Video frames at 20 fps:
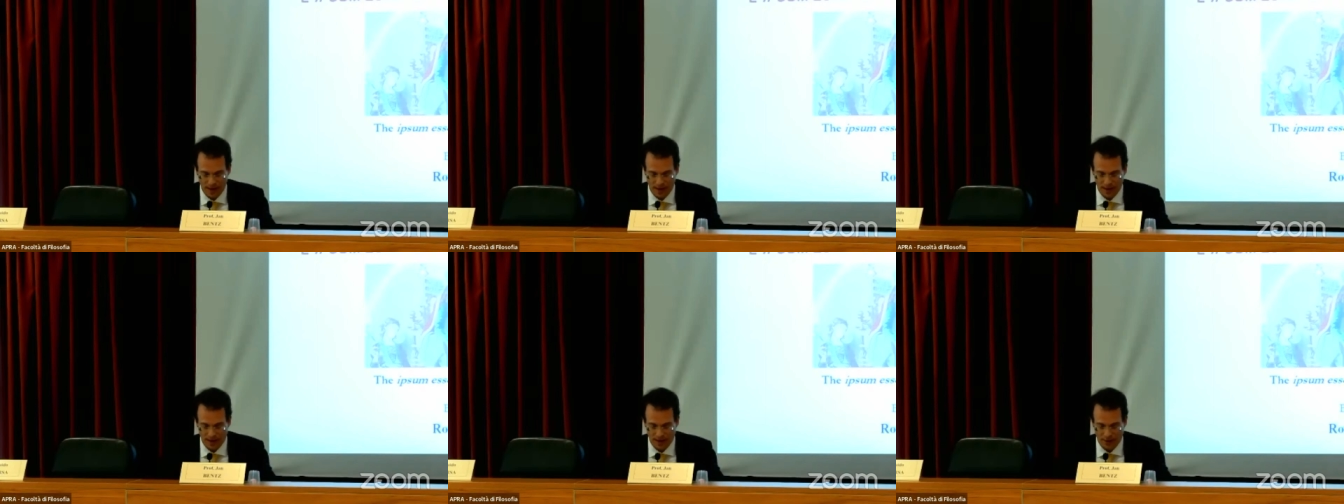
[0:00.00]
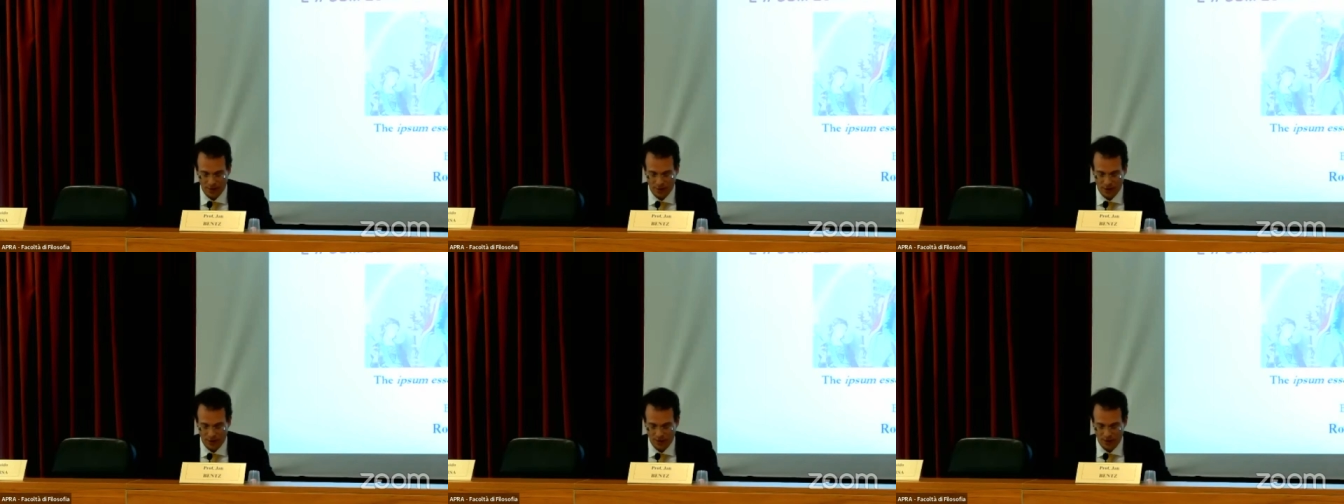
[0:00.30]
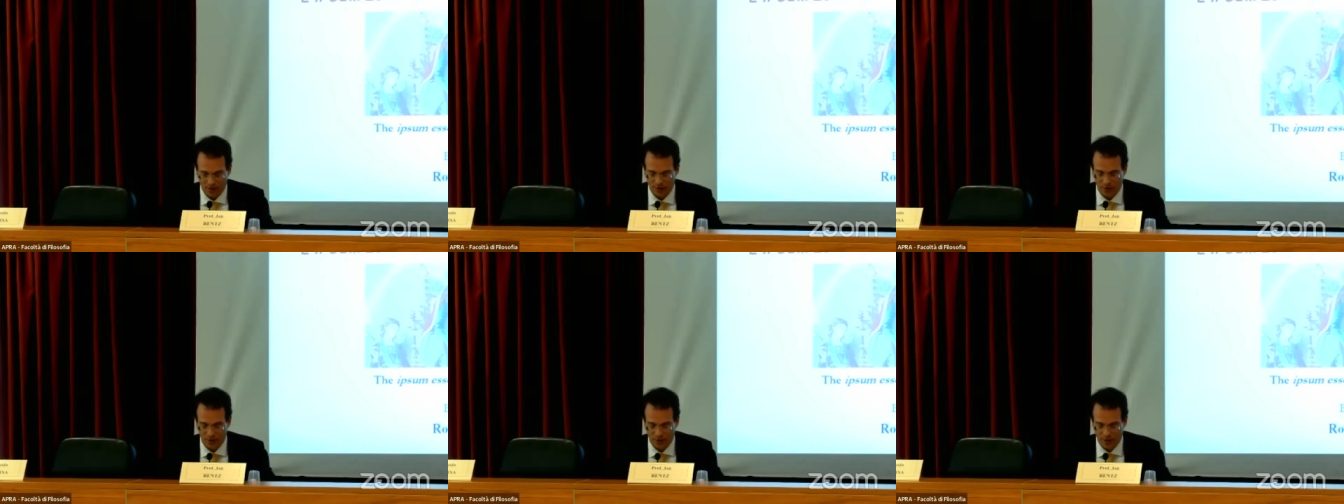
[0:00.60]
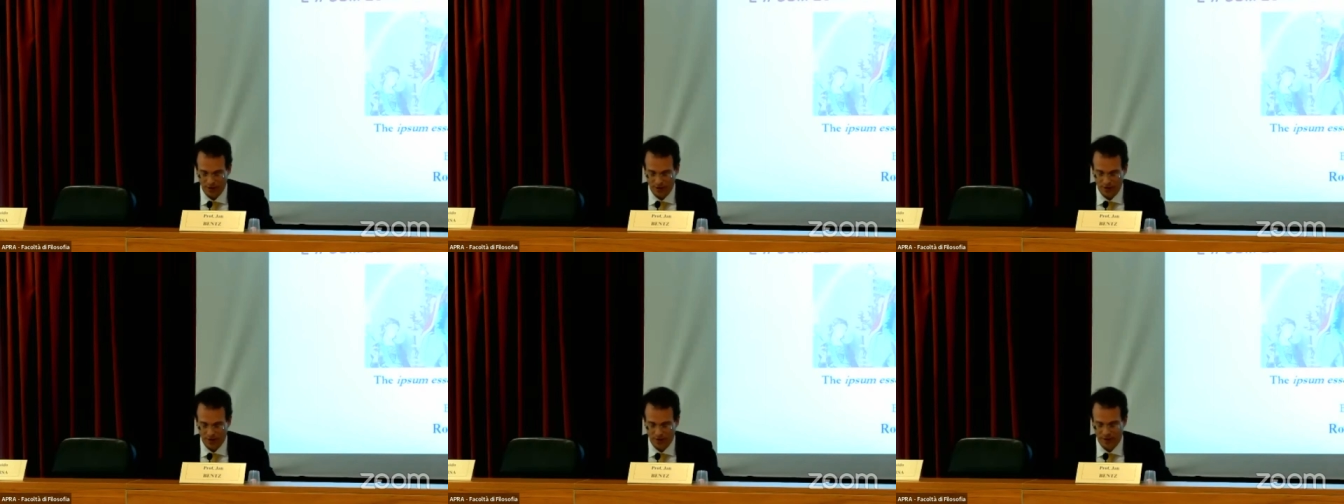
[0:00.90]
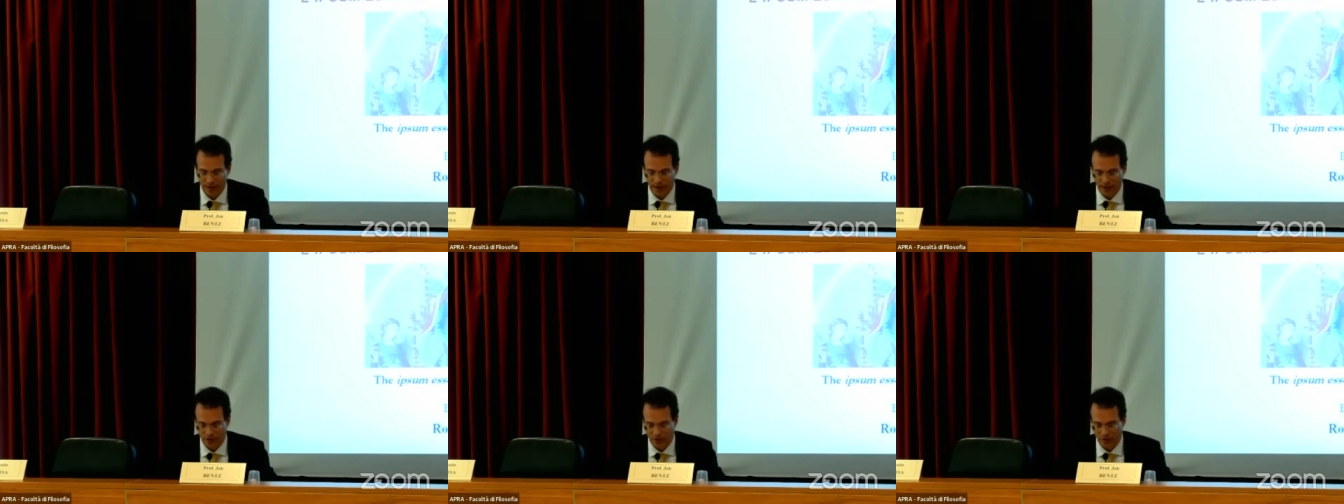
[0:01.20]
In other words, the real
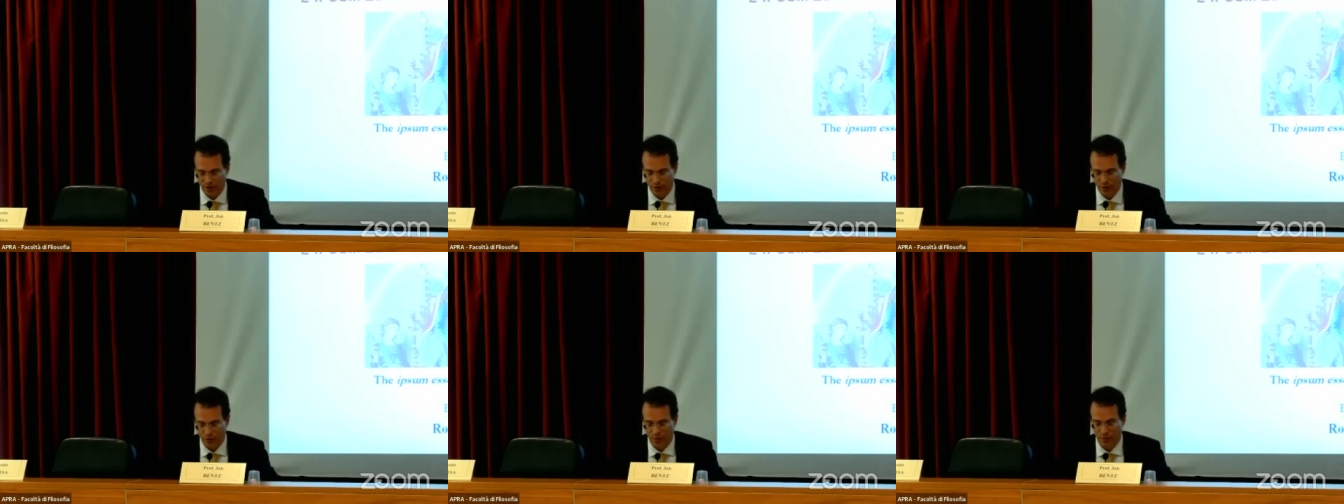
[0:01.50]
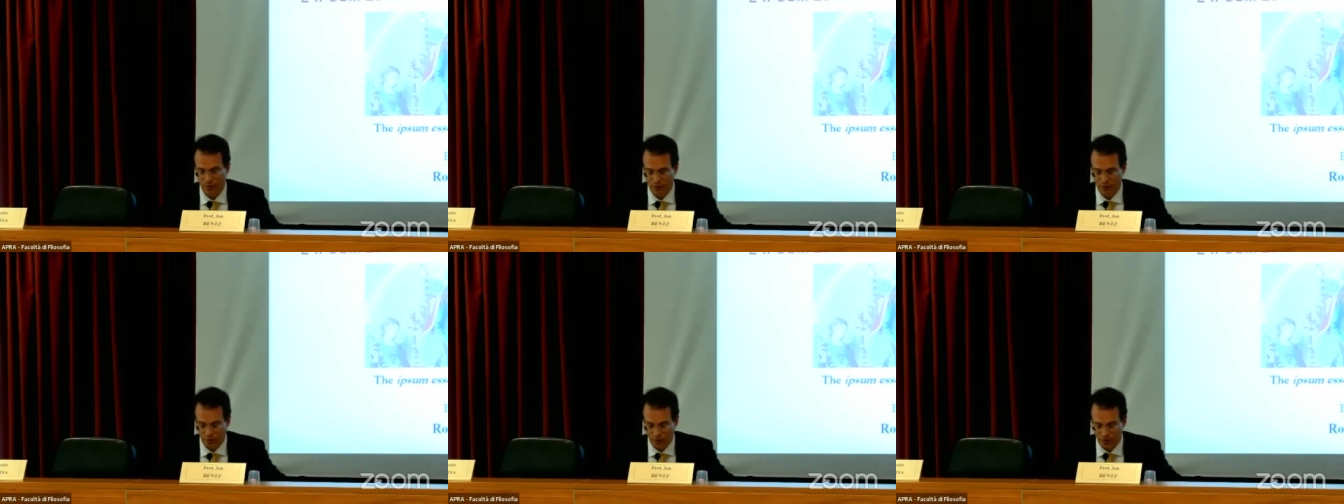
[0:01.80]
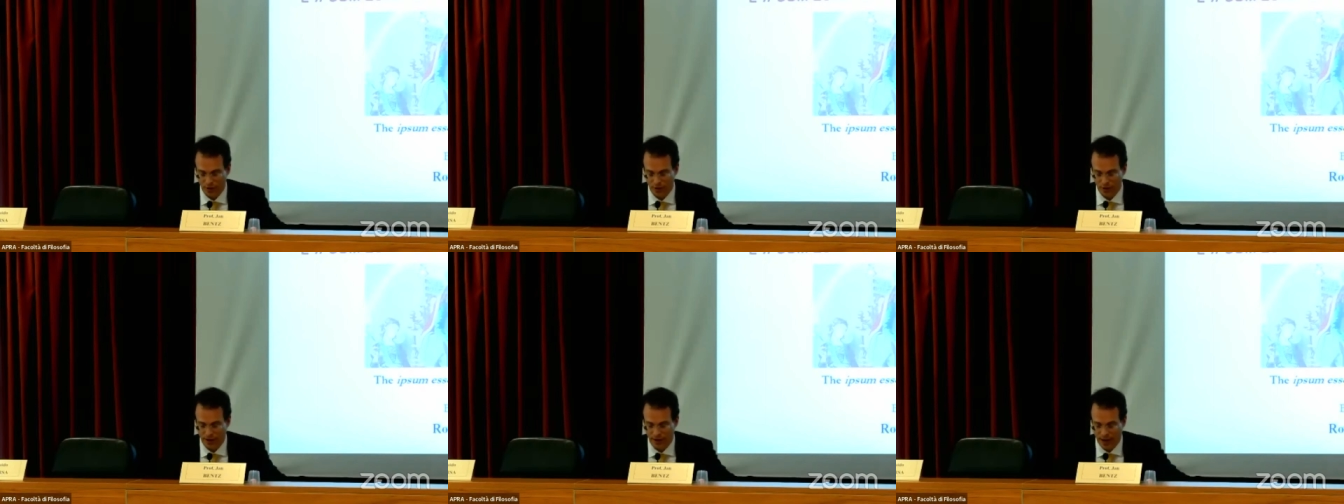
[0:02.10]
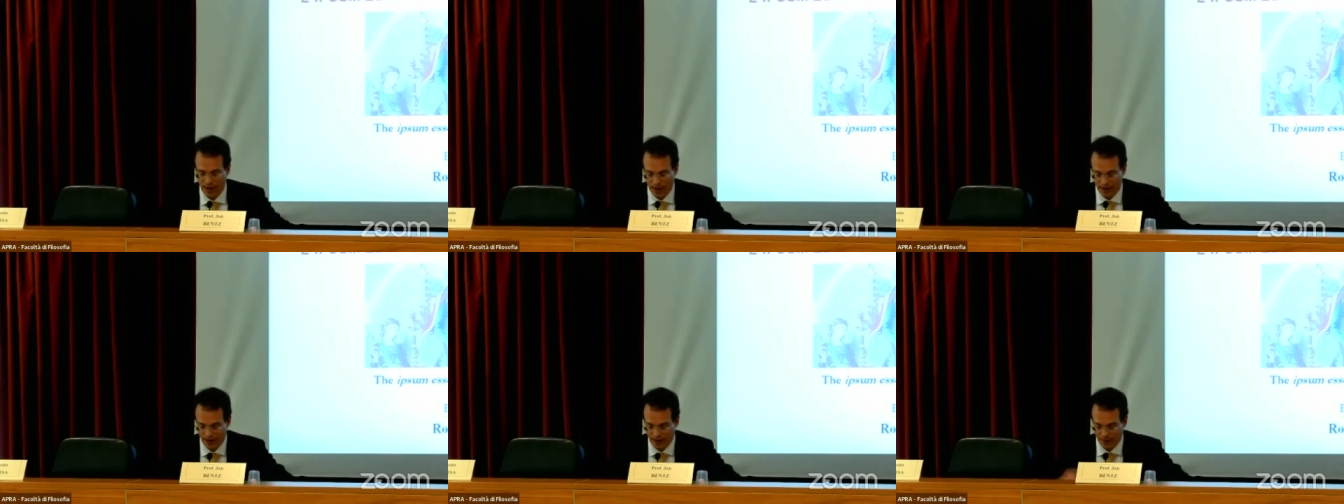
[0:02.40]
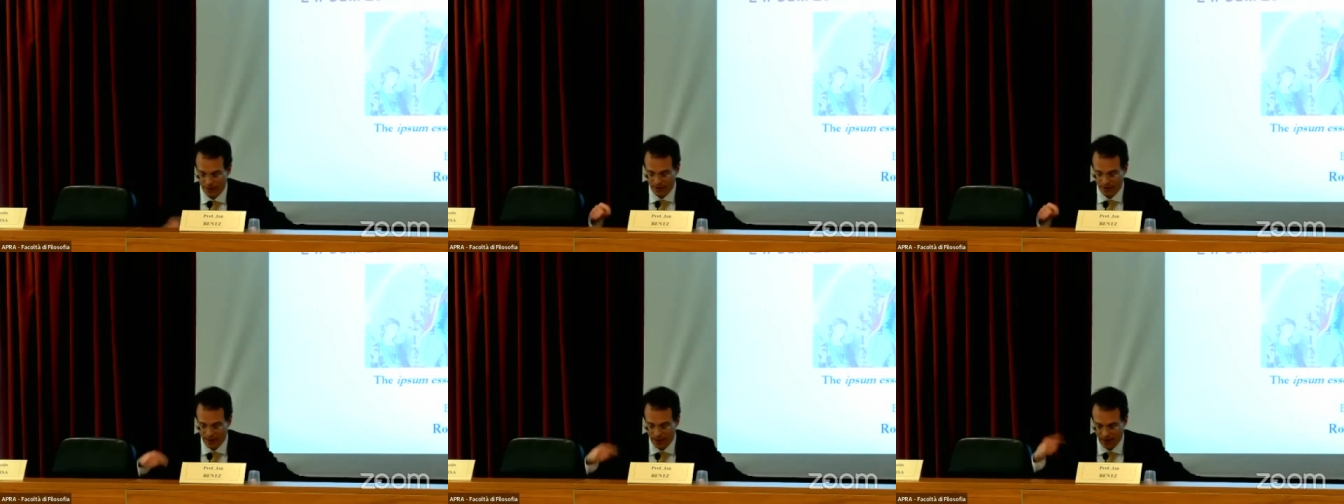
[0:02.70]
distinction will be rooted in
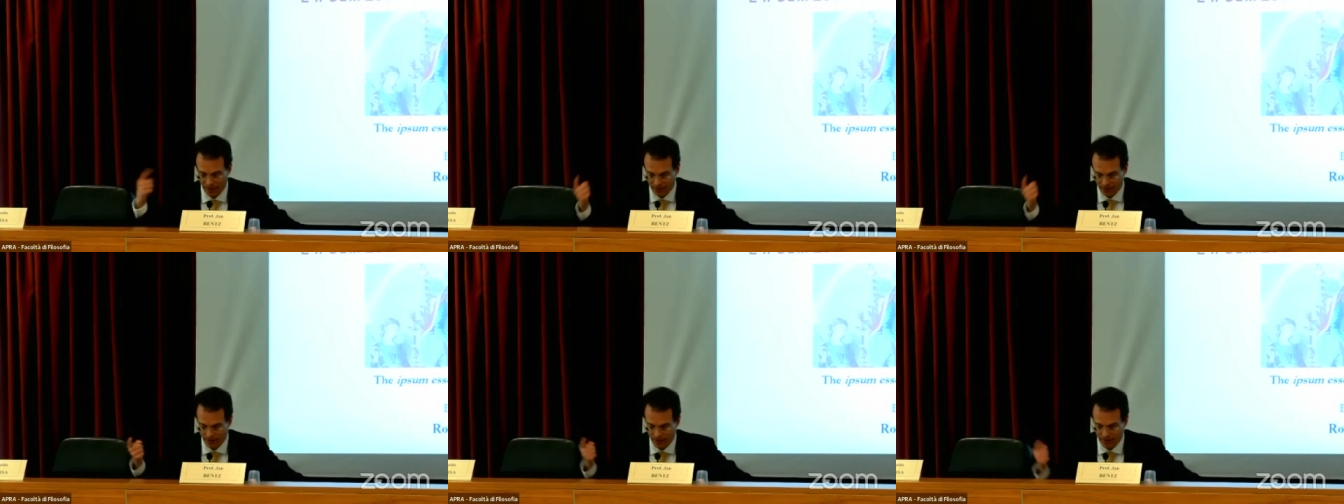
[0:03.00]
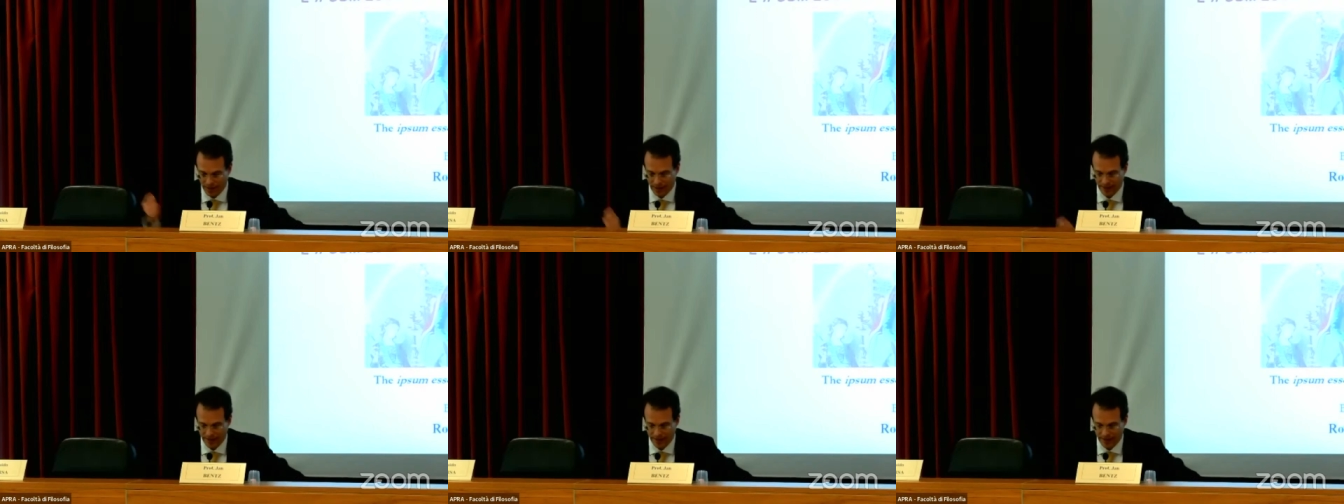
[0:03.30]
God himself,